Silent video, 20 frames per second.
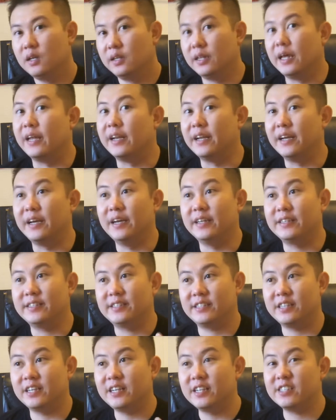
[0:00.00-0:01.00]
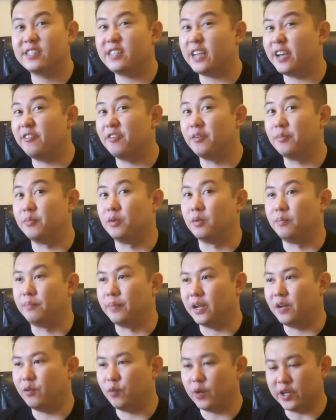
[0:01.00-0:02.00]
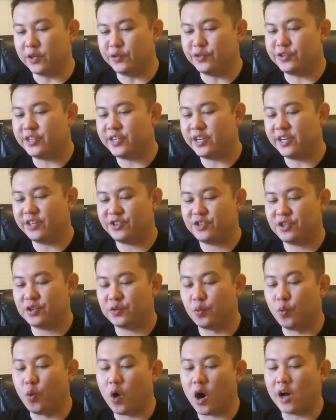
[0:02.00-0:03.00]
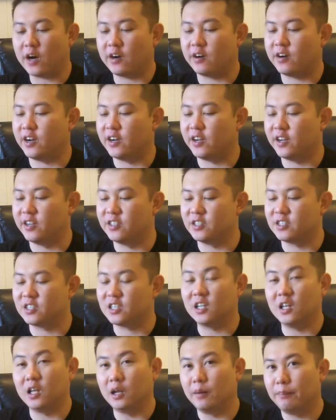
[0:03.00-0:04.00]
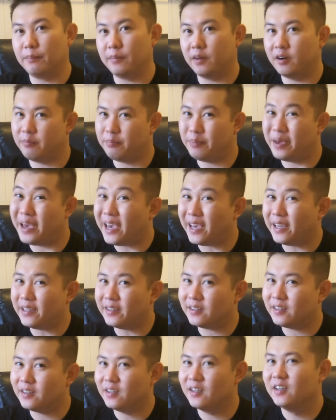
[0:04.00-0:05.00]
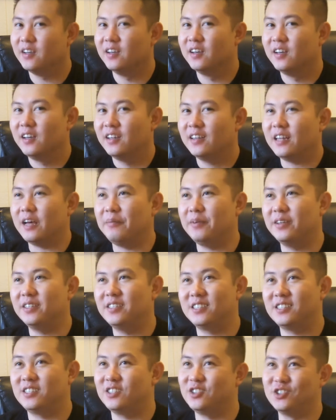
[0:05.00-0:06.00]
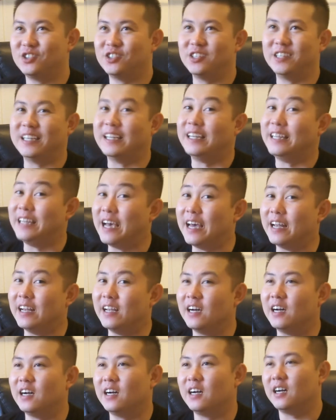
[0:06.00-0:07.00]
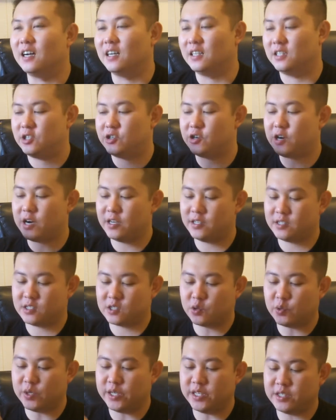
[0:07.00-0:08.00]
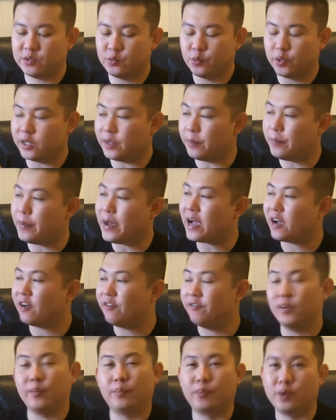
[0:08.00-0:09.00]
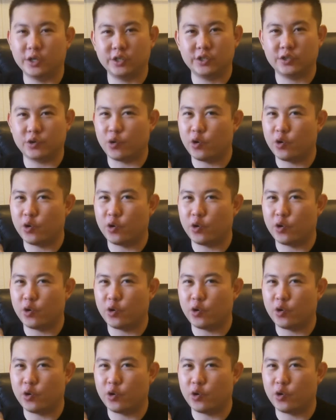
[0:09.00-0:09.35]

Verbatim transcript: then it's still savable. But when you see it's just water and then this clump of paint, that means it's usually dead. Try to squeeze with the back of your brush